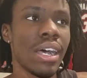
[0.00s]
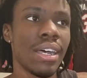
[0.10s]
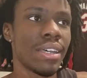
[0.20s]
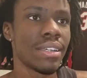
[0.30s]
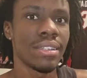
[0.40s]

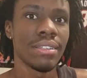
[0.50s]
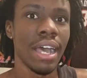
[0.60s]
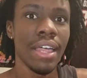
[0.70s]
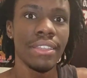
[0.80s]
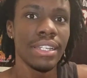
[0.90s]

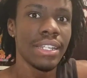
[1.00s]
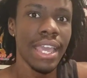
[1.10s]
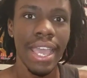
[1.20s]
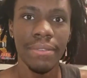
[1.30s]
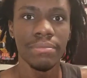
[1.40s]
other
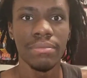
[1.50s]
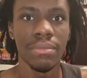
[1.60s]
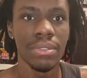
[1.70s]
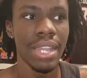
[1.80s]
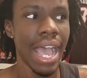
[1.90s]
than that,
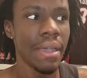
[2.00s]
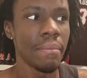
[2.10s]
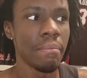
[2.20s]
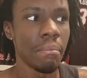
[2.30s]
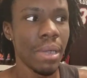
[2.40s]

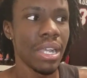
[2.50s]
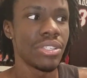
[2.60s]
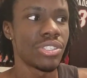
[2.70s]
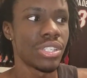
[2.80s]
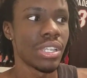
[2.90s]
not
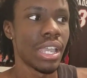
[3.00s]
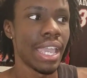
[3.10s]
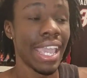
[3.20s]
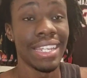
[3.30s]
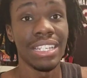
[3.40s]
much
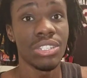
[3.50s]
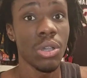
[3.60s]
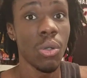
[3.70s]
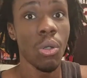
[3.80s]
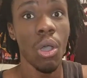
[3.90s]
in
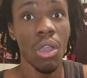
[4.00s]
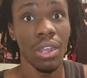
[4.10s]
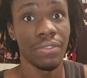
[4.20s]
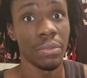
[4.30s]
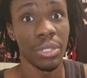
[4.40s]
this whole
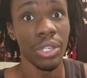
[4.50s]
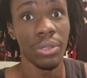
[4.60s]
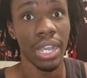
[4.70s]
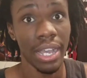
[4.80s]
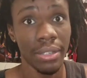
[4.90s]
arc from
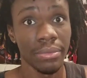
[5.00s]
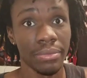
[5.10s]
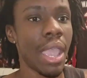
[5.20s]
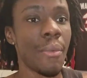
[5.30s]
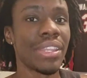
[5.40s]
Kyokai.
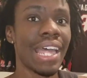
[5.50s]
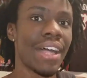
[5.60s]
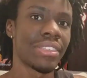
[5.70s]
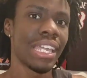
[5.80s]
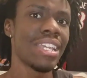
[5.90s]
And with
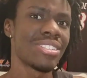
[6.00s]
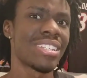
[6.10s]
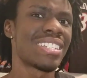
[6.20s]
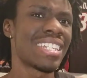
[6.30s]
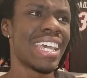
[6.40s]
how
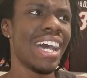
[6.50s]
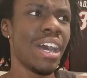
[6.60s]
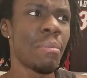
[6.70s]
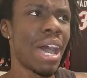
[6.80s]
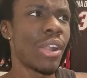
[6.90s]
things are set
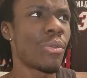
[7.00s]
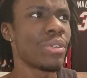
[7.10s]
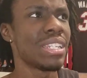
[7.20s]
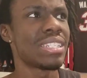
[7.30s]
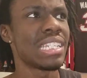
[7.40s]
up, I
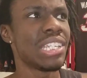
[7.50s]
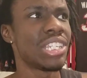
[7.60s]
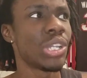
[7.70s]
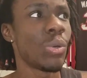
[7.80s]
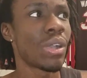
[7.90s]
don't really
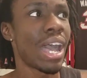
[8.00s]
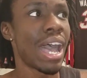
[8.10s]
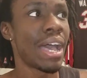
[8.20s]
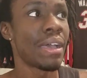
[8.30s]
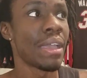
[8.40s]
see
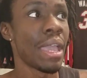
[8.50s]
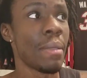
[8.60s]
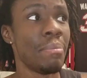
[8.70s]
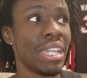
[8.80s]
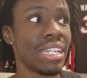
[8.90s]
Kyokai
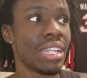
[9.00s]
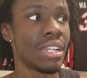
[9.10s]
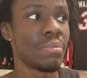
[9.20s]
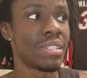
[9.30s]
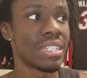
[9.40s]
being
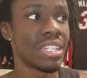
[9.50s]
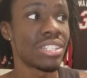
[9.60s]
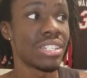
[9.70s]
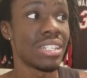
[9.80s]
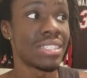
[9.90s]
in a
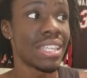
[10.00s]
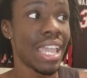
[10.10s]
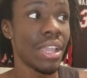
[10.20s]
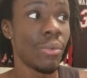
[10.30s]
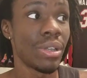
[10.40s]
position to
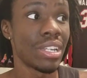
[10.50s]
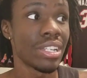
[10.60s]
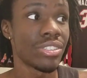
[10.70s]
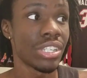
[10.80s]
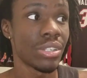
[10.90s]
take one
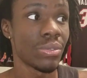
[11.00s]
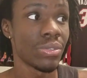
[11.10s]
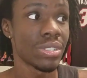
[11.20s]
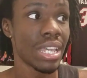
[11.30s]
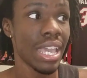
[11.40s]
of the
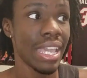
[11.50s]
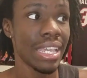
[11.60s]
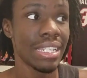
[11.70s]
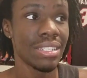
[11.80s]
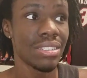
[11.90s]
generals'
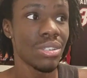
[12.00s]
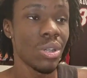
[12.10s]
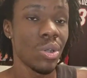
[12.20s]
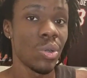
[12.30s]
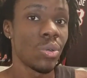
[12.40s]
heads.
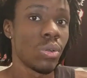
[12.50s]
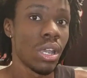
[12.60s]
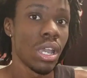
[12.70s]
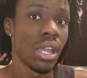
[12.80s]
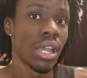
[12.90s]

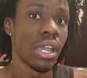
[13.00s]
So